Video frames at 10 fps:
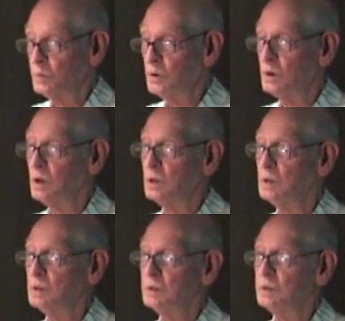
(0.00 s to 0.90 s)
Paul
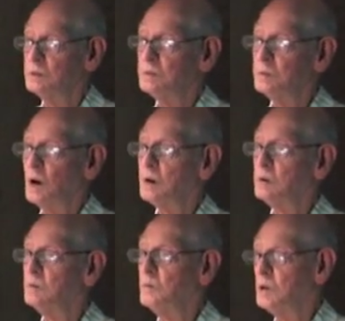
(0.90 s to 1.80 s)
in
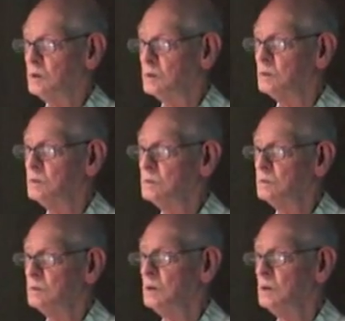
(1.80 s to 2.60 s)
Sacramento, who